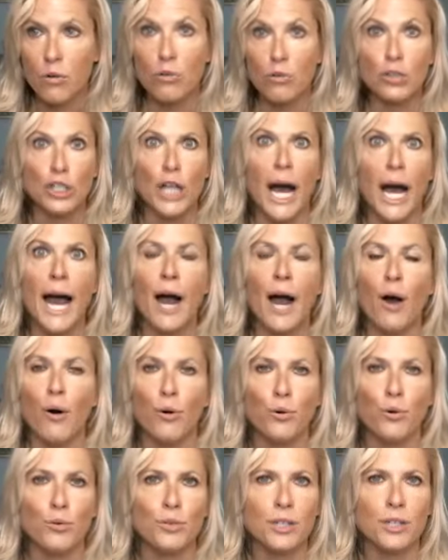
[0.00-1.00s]

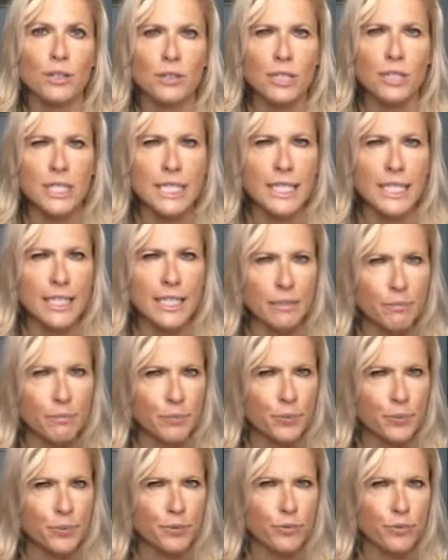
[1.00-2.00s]
loud and
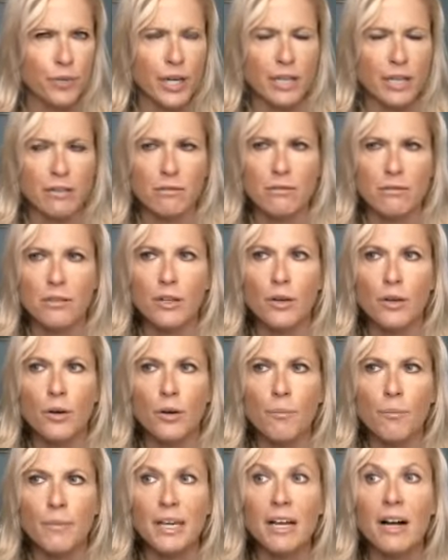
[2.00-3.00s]
deep. And
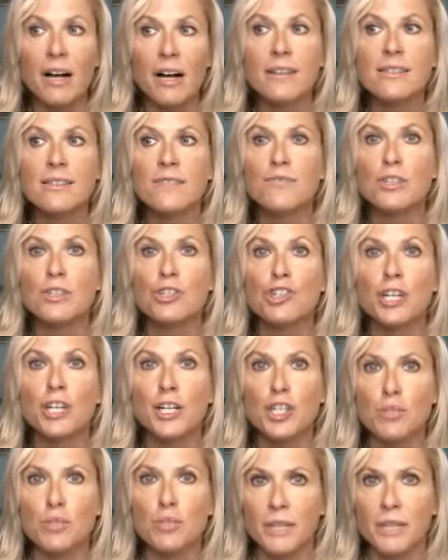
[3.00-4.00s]
because of the
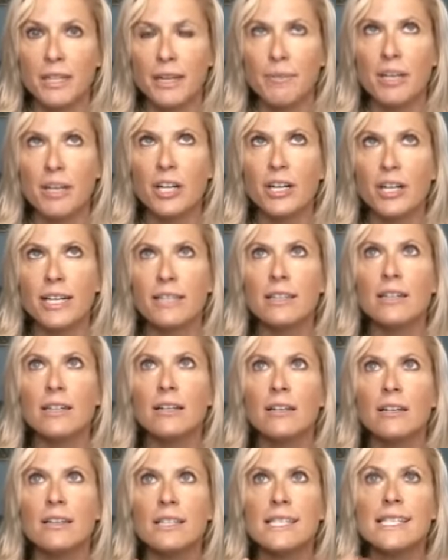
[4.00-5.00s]
judgment, I'm hearing
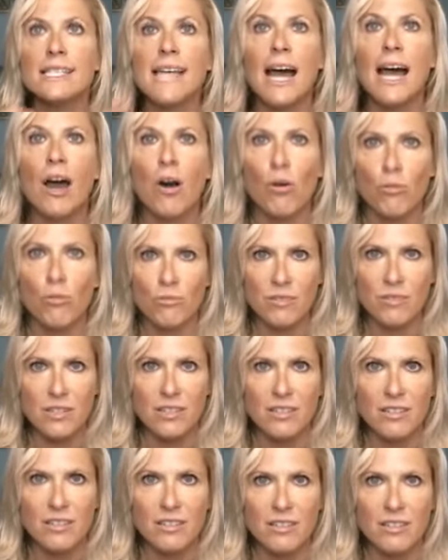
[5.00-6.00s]

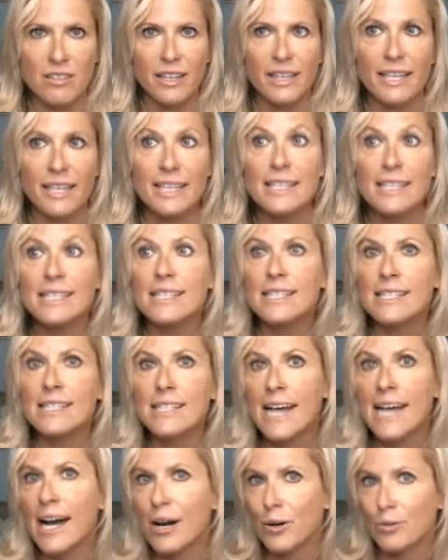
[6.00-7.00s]
sound. Like, is it
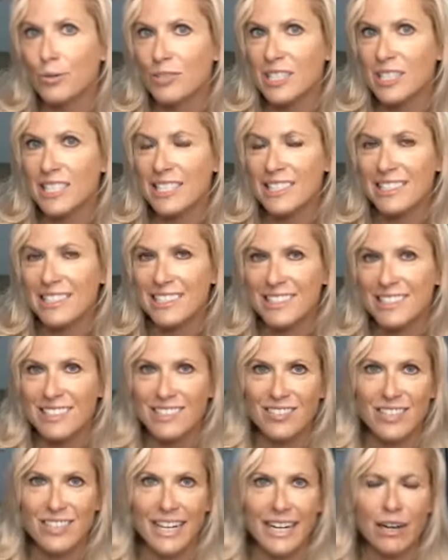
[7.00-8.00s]
sound?
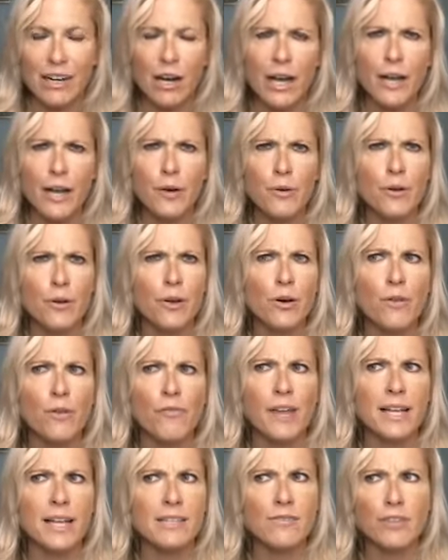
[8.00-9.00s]
Right? I don't know if
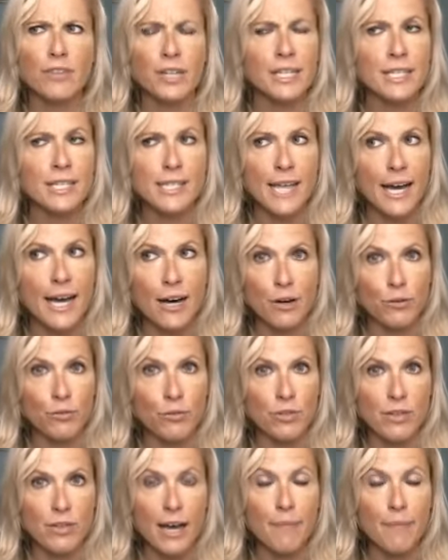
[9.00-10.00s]
that's very
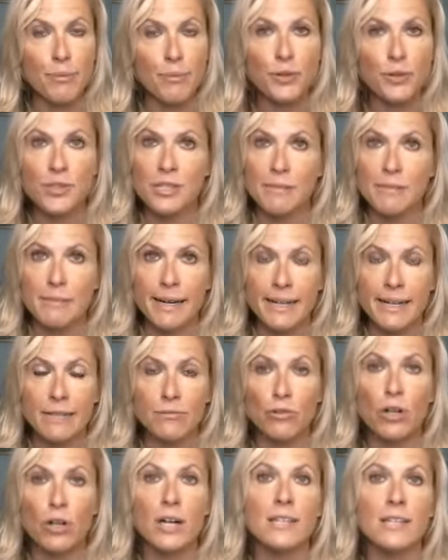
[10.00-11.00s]
sound. That person might have
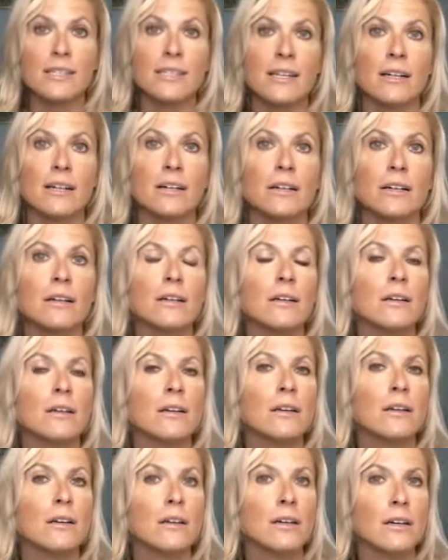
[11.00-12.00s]
lost their
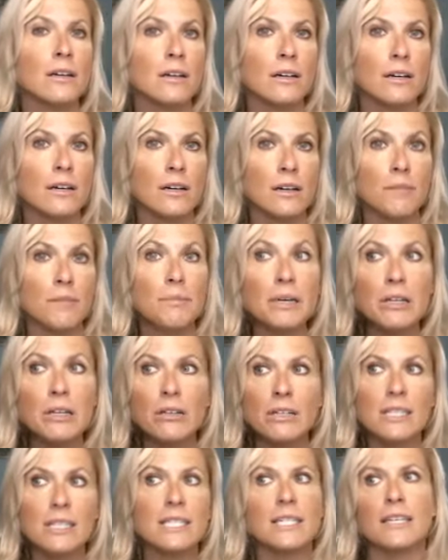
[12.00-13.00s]

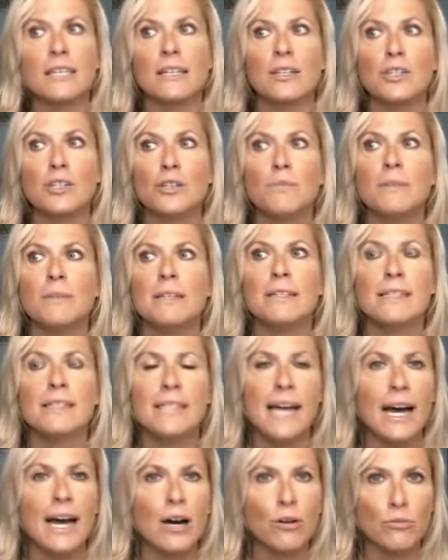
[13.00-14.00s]
ability to be
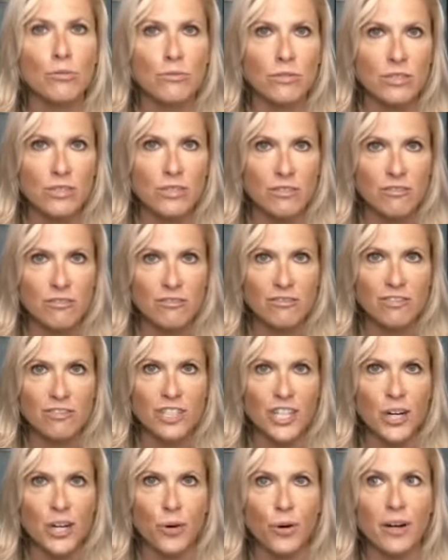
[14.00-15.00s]
sound,
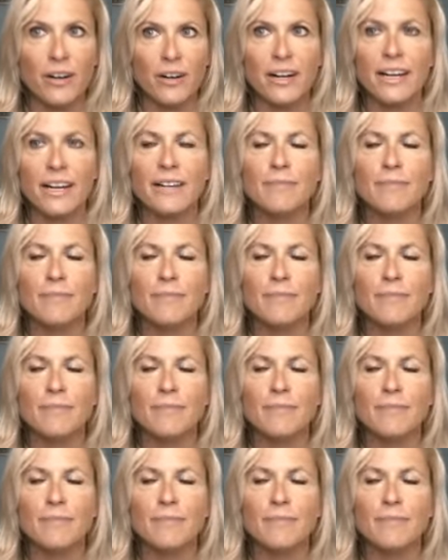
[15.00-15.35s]
you know, or